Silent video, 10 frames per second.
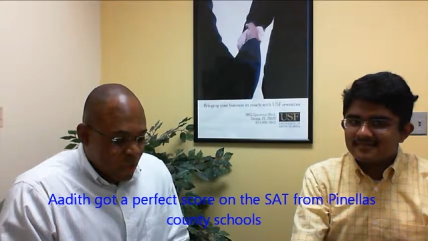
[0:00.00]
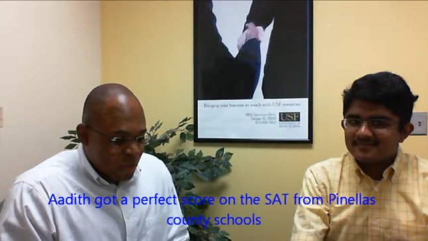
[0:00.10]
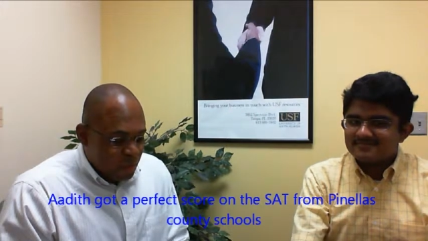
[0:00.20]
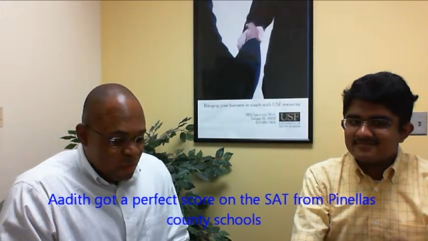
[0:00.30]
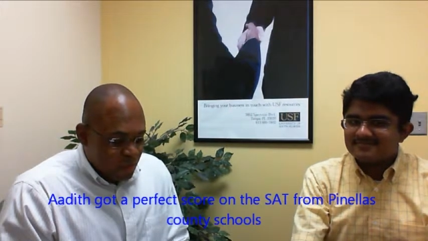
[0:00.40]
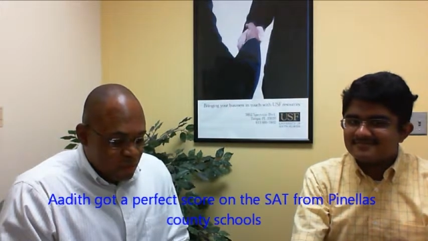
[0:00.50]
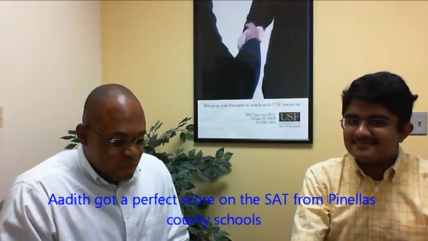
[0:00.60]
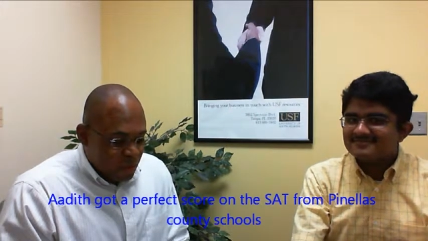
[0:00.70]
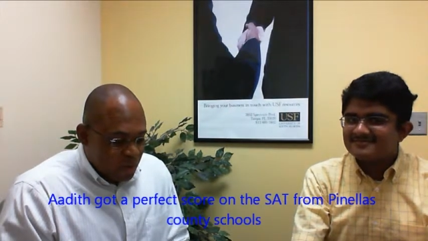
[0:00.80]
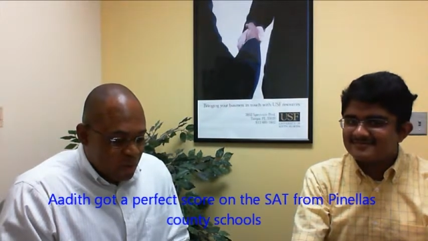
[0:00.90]
Speaker 1: Academic
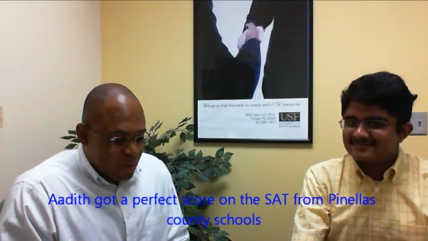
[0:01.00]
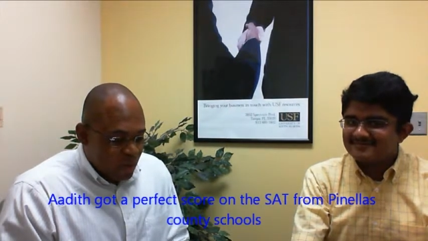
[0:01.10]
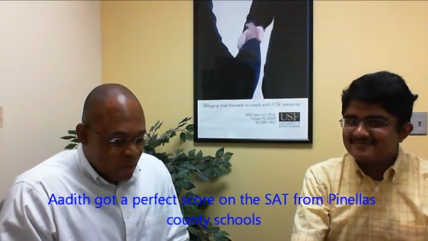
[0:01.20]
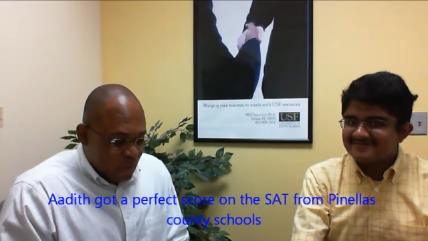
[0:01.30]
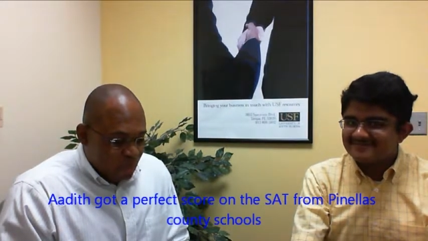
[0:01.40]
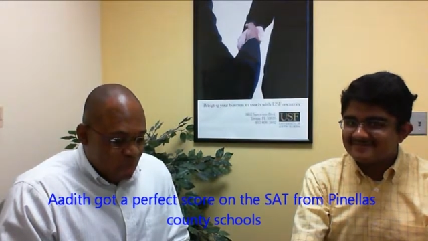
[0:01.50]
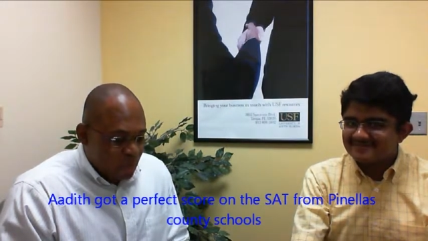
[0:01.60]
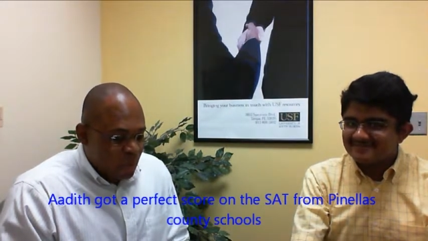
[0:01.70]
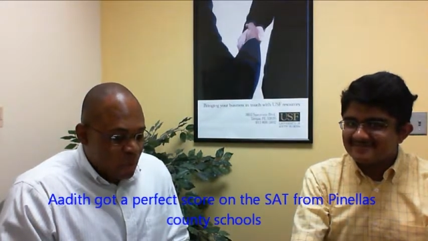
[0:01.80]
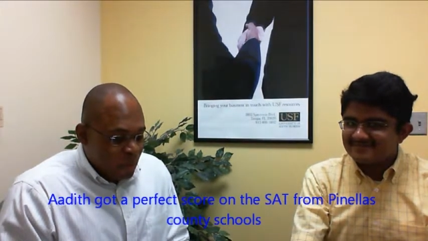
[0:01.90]
Challenge in
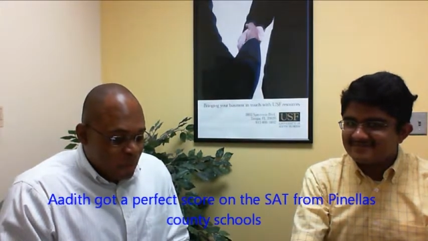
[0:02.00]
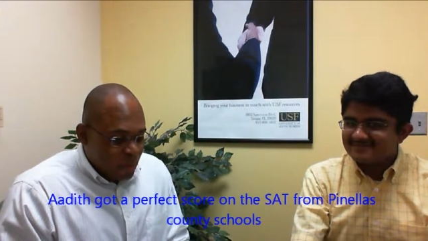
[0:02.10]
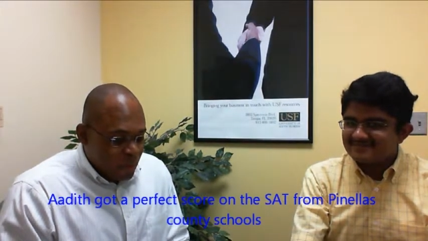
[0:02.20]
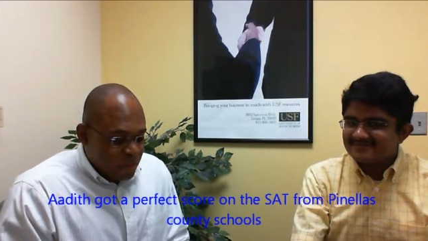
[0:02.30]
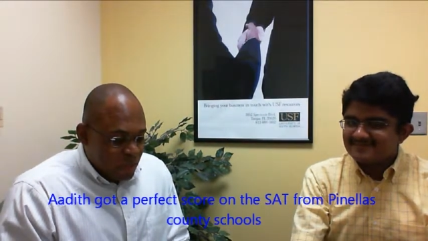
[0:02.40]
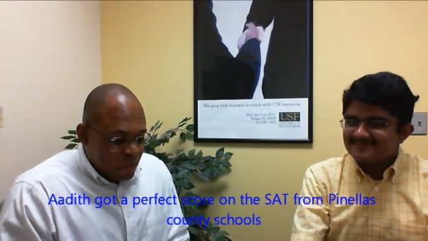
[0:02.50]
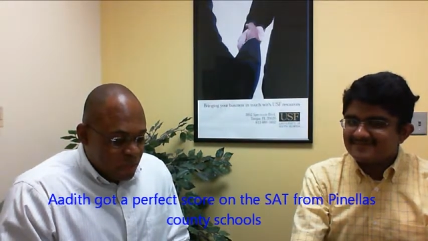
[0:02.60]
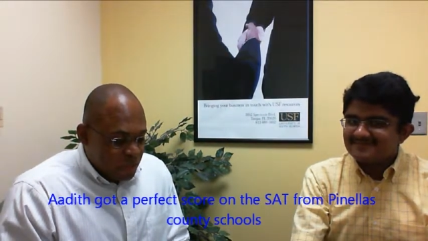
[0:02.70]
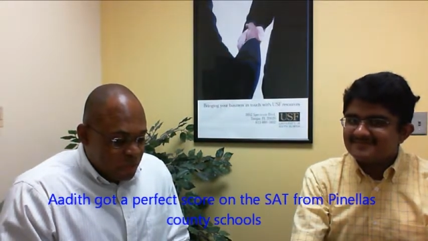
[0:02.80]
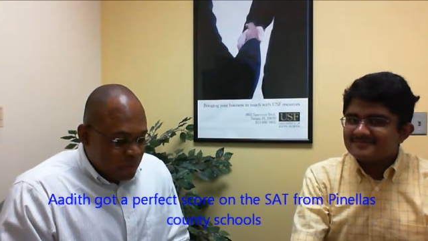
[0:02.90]
April two thousand
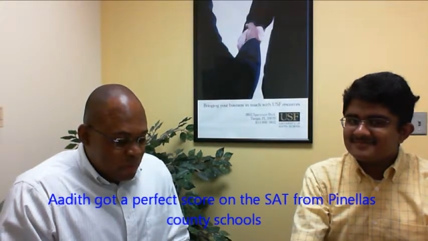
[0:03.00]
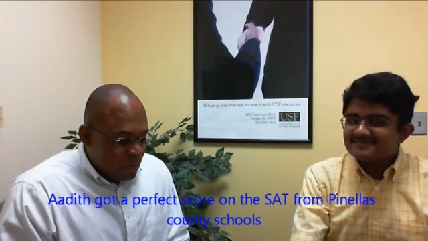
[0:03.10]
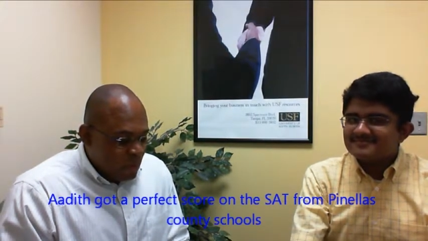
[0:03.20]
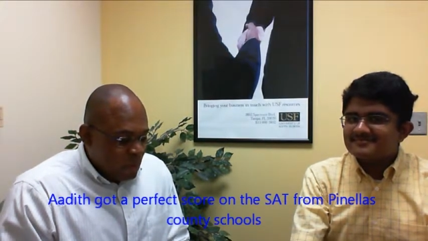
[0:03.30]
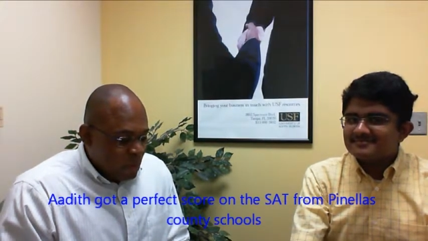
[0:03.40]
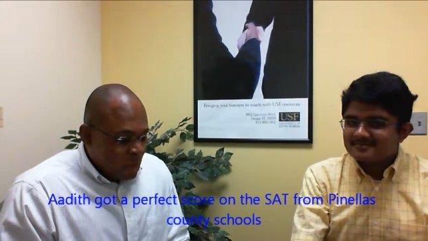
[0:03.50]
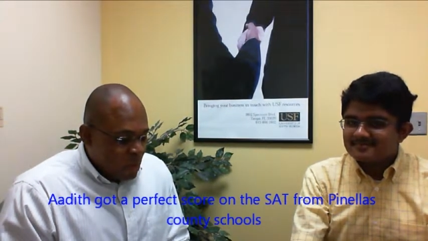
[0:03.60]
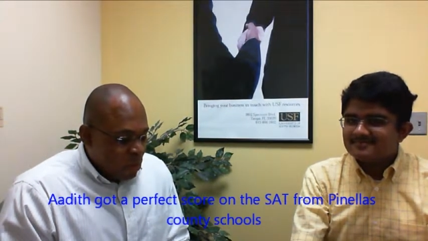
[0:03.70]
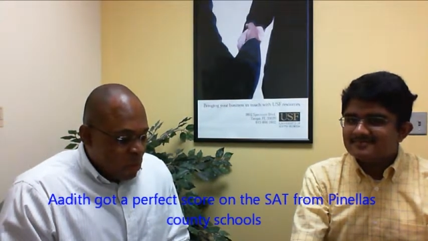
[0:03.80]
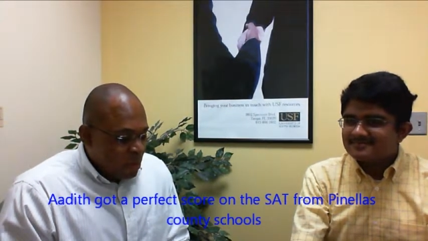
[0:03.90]
thirteen
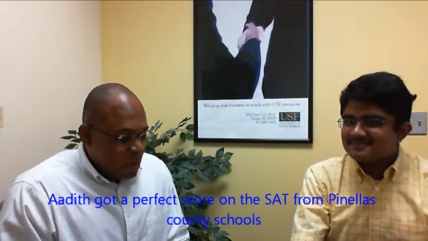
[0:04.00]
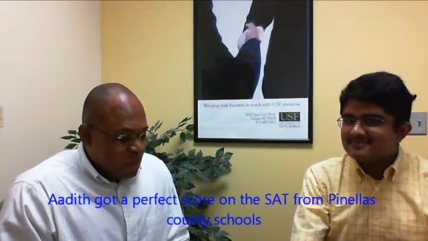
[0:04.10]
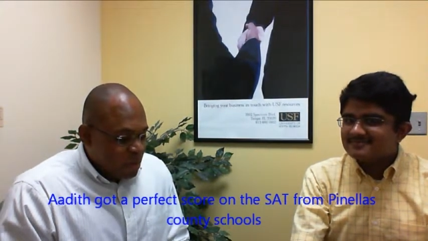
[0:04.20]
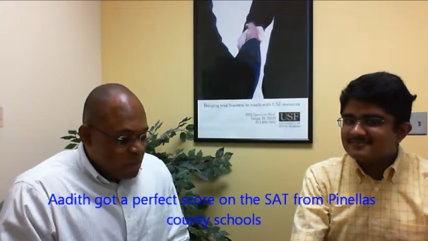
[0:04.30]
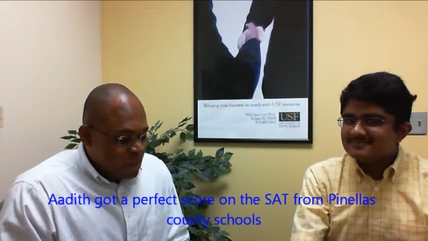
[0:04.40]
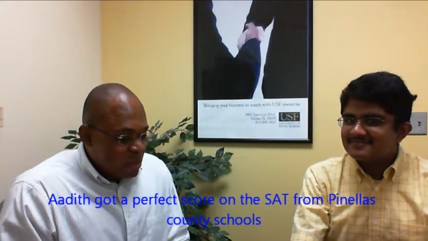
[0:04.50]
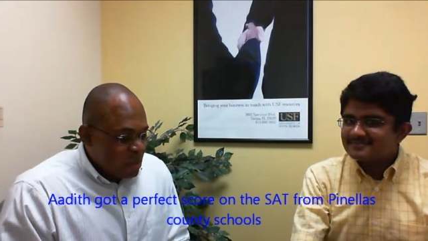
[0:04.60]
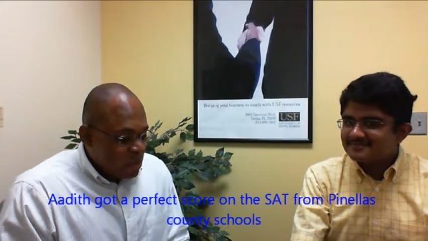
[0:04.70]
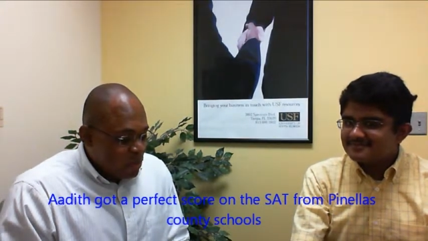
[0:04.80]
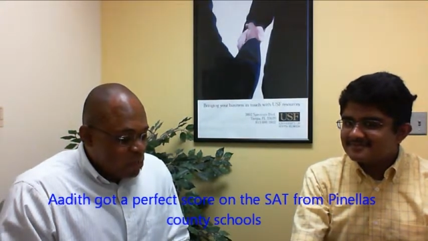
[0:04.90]
and won the
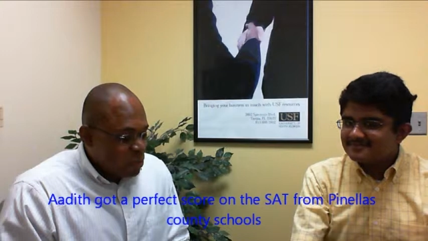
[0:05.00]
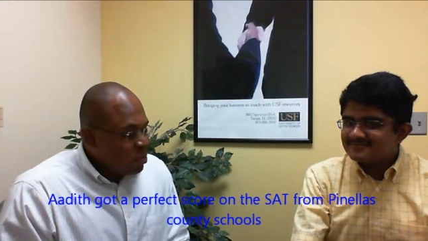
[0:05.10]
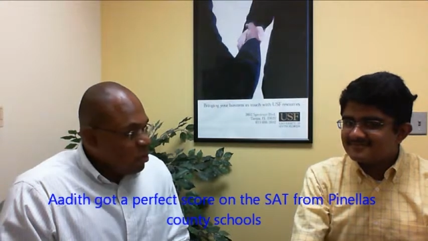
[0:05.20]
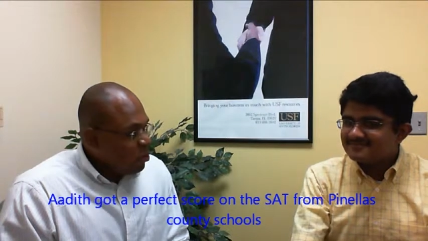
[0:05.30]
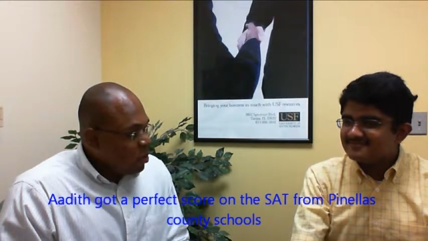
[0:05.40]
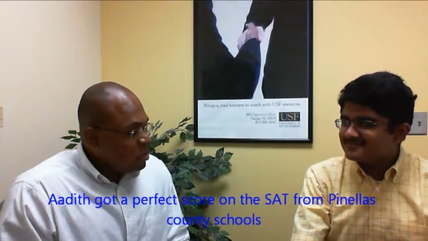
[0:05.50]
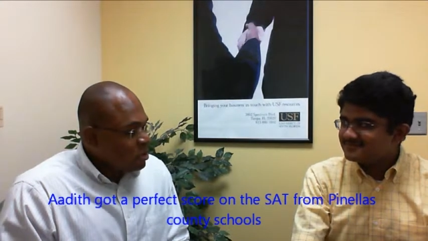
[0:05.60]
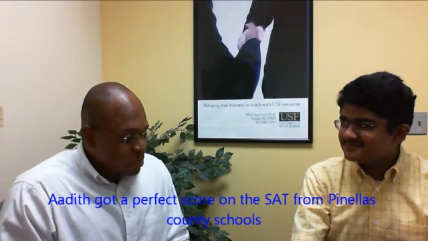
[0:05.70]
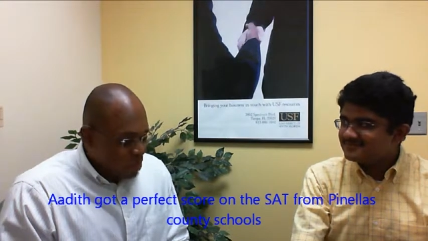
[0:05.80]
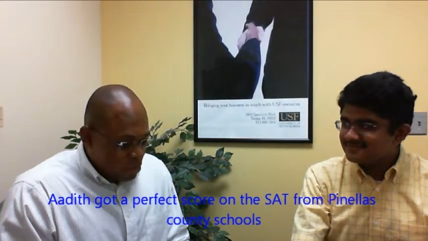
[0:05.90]
State Division one
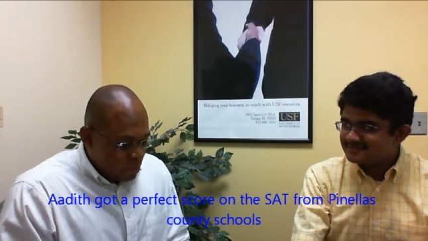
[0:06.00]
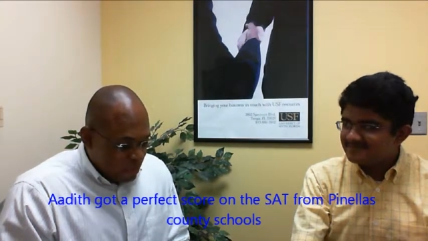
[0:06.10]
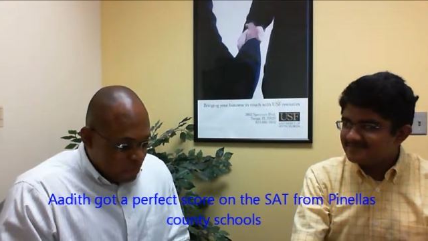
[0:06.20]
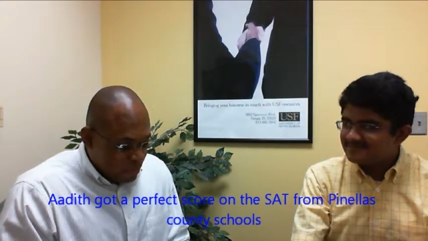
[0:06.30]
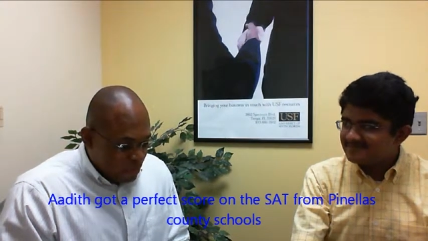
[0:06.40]
Championship.